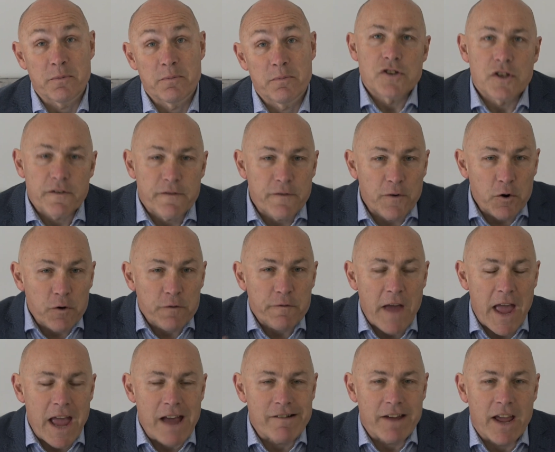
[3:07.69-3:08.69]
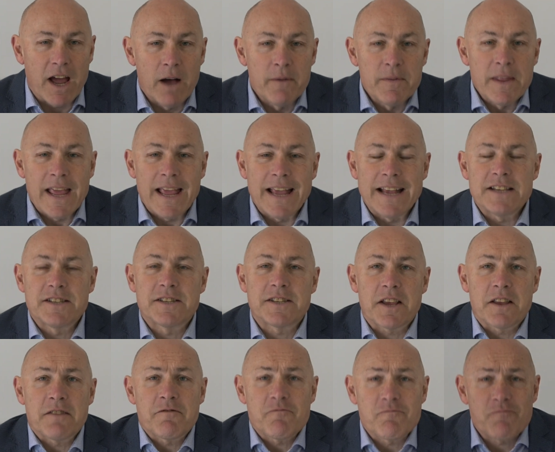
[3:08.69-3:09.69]
So the fourth area
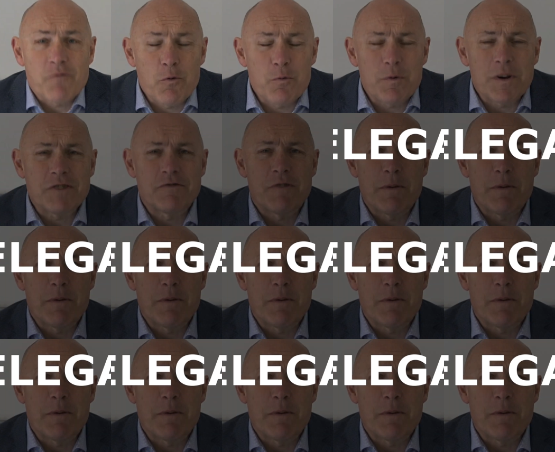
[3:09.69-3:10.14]
is, always